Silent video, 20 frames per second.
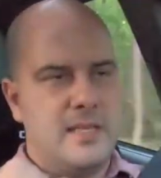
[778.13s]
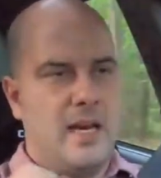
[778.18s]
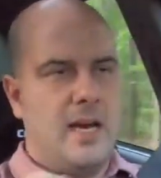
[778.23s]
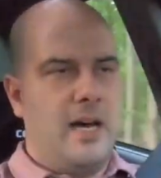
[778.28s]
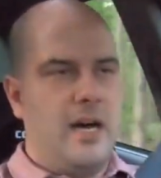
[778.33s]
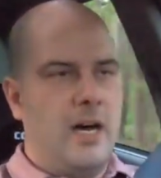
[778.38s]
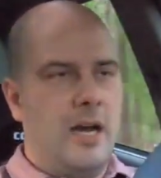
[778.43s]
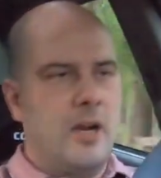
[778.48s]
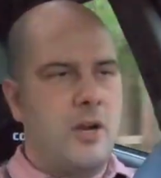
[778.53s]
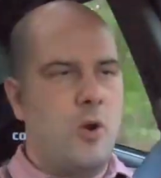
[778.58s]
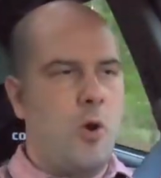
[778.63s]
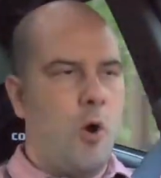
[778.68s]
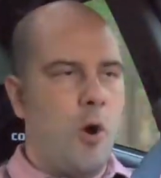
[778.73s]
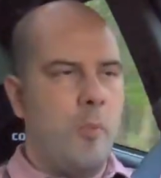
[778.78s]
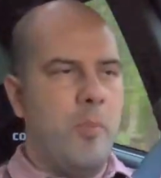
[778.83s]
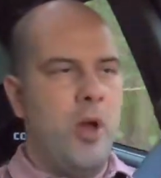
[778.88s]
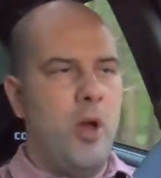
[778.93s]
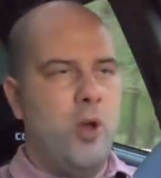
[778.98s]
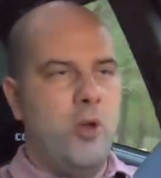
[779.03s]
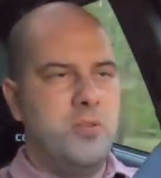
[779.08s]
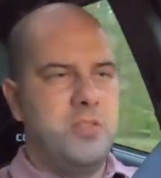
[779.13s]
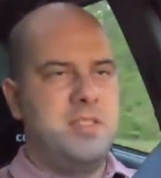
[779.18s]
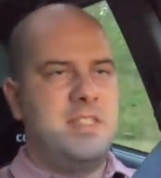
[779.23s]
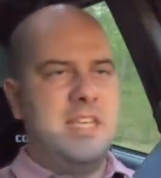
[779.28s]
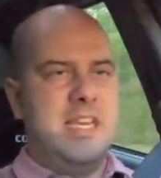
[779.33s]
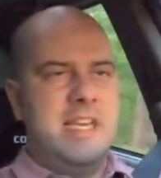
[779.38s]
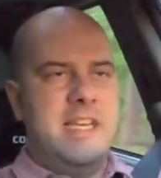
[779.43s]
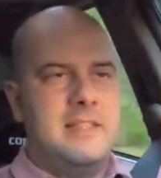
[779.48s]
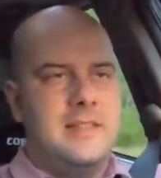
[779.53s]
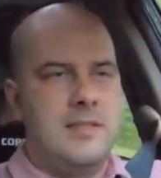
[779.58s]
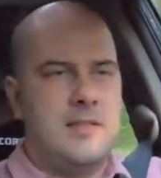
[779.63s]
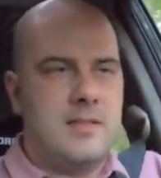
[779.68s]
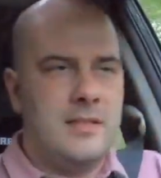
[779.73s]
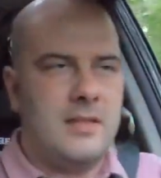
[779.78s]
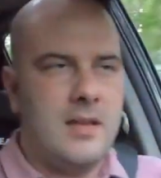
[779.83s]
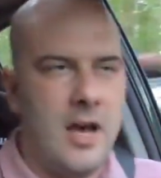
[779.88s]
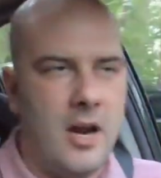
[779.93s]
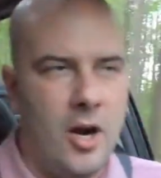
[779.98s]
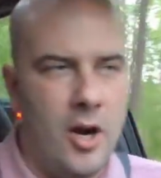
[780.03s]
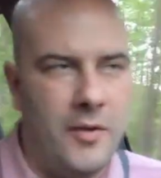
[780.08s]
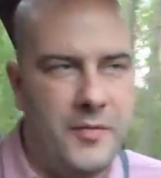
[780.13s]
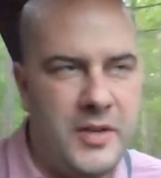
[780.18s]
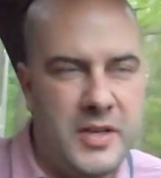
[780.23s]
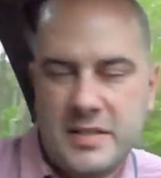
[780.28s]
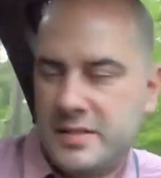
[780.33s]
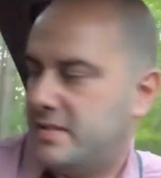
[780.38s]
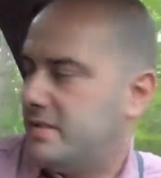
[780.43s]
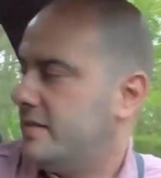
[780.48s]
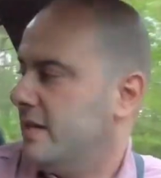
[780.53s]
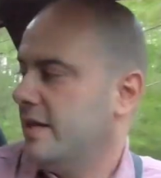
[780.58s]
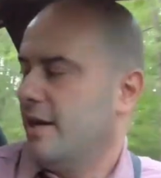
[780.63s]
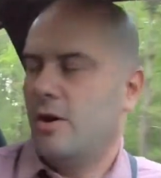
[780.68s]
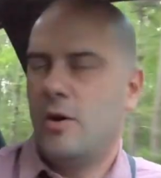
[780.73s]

Corbeau seats, I don't know if you can see